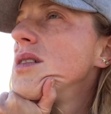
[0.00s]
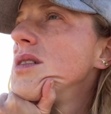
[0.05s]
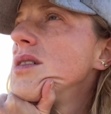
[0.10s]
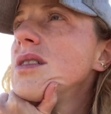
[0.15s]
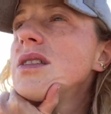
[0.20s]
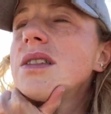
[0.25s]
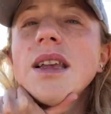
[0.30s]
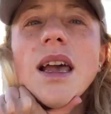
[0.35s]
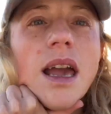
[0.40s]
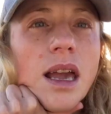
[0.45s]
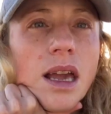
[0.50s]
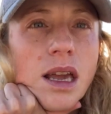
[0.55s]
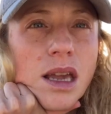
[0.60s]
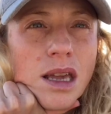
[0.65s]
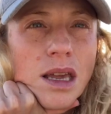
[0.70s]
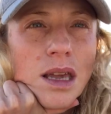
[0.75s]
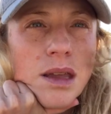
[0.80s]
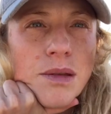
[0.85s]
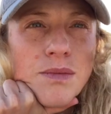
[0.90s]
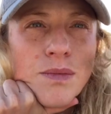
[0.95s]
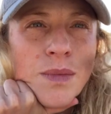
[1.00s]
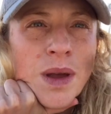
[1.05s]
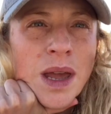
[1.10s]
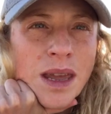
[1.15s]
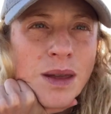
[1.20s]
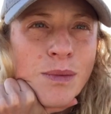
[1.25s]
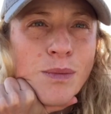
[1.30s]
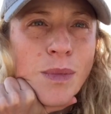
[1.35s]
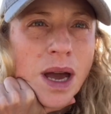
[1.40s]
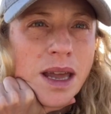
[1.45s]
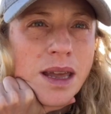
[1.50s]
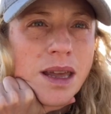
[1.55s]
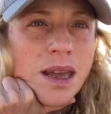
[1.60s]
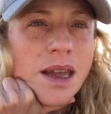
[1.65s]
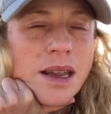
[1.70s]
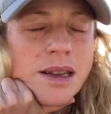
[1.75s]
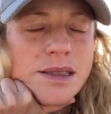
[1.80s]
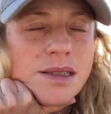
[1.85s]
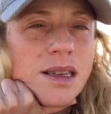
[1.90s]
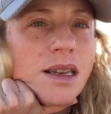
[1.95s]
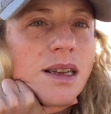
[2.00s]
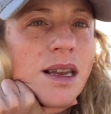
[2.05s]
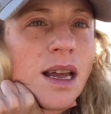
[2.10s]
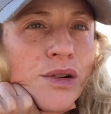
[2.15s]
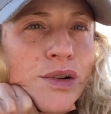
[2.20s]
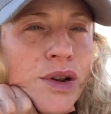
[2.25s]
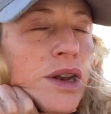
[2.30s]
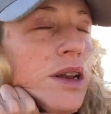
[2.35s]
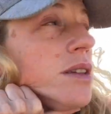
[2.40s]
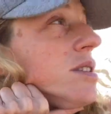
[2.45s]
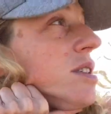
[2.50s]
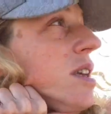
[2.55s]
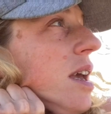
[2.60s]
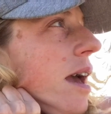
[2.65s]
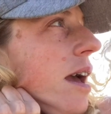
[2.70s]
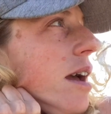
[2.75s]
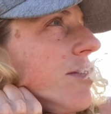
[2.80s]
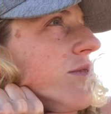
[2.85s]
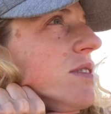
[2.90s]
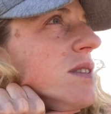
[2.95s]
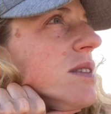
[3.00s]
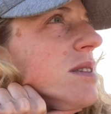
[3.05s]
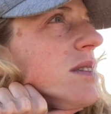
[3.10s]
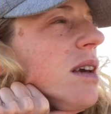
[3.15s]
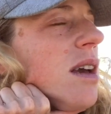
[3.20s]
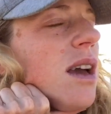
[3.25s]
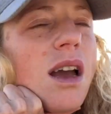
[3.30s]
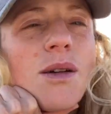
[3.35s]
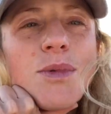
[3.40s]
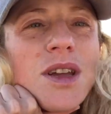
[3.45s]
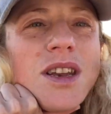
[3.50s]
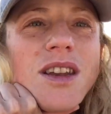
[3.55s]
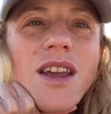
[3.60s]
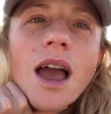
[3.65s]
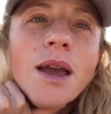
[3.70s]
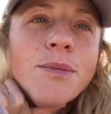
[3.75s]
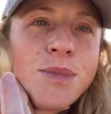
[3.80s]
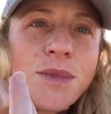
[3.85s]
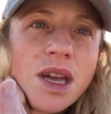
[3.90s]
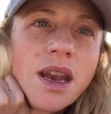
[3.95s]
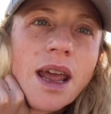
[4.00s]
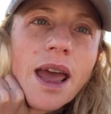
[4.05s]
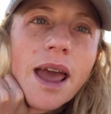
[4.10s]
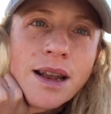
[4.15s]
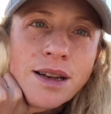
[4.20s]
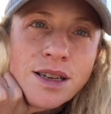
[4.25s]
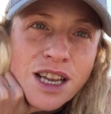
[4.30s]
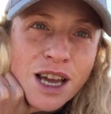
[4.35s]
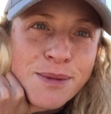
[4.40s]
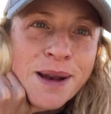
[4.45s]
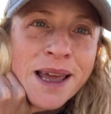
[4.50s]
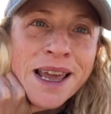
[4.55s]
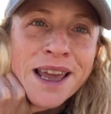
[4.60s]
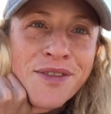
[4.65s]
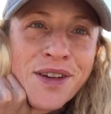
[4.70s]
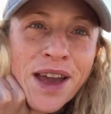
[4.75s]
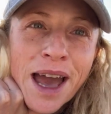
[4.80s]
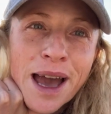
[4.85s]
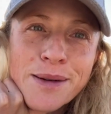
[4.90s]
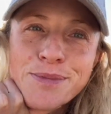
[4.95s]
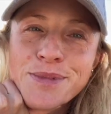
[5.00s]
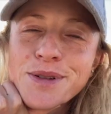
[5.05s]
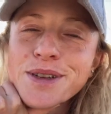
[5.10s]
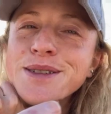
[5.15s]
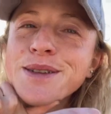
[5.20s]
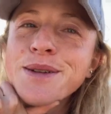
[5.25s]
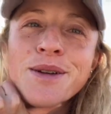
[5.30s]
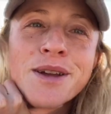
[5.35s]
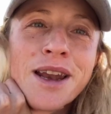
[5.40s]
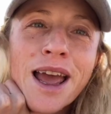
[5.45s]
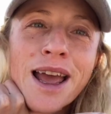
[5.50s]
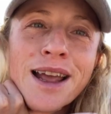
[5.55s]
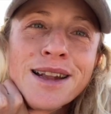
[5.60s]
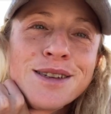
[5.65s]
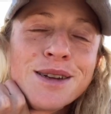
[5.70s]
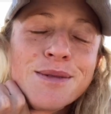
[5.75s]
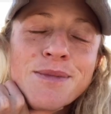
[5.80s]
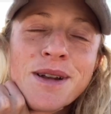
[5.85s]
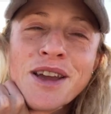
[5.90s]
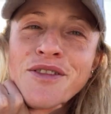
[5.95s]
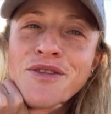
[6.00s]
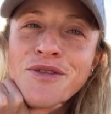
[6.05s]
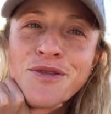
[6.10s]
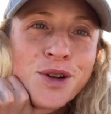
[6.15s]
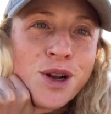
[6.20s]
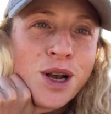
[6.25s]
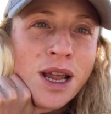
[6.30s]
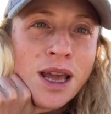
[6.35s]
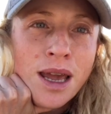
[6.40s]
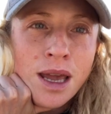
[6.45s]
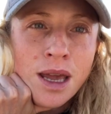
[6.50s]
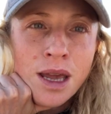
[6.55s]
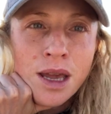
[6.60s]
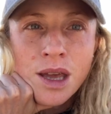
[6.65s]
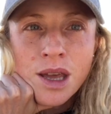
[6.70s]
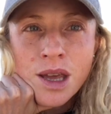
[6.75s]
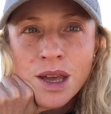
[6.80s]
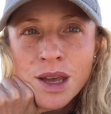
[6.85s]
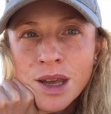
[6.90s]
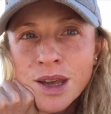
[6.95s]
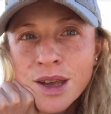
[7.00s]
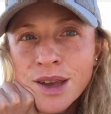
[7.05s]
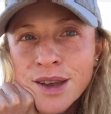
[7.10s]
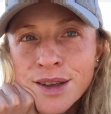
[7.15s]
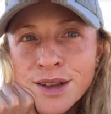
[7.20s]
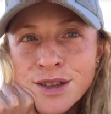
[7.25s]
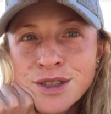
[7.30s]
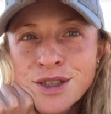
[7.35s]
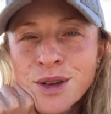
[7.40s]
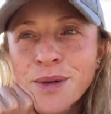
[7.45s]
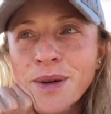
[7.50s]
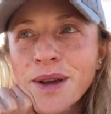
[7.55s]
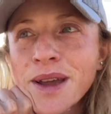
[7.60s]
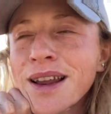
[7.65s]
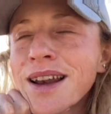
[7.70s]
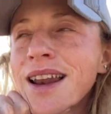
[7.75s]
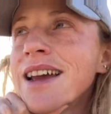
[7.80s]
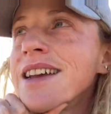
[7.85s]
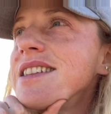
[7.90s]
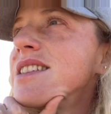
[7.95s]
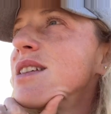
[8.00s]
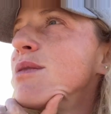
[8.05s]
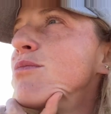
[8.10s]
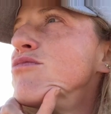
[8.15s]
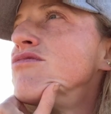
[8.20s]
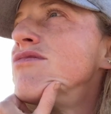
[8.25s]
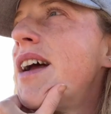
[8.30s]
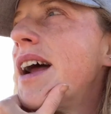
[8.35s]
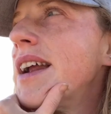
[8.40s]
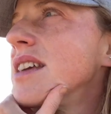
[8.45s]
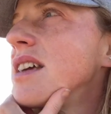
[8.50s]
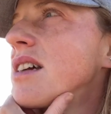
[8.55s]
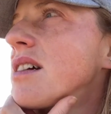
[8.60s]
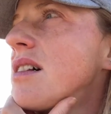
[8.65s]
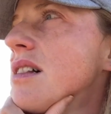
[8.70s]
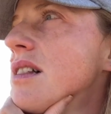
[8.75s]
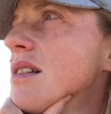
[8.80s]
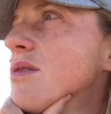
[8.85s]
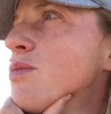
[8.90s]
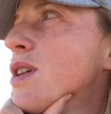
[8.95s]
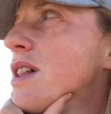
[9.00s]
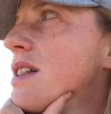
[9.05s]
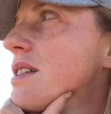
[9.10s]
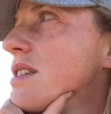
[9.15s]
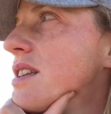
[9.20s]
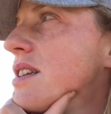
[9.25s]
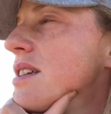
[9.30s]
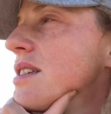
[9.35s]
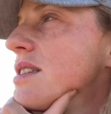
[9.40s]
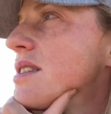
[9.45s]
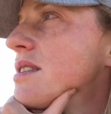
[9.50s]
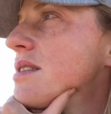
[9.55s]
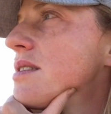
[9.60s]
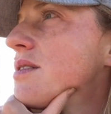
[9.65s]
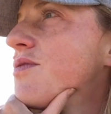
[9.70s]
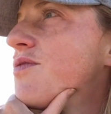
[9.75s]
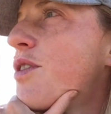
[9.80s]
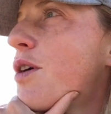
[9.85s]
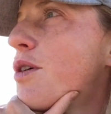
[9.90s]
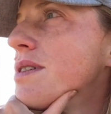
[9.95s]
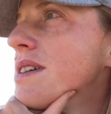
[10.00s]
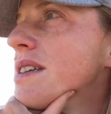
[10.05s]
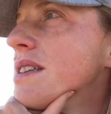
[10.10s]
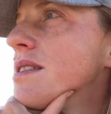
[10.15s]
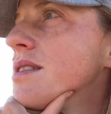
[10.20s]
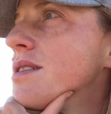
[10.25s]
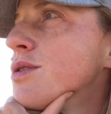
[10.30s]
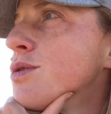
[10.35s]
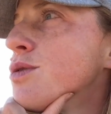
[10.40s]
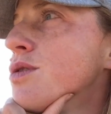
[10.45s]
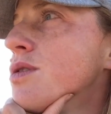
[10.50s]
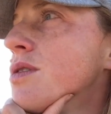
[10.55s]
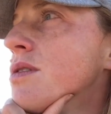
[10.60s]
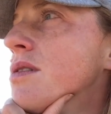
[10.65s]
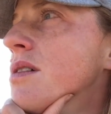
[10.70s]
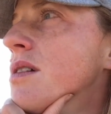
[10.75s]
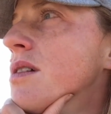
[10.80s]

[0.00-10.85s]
say making my kid sit down in a chair is, I'm gonna end up, like, if it happens, I'm gonna end up like fully doing like some radical wilderness forest school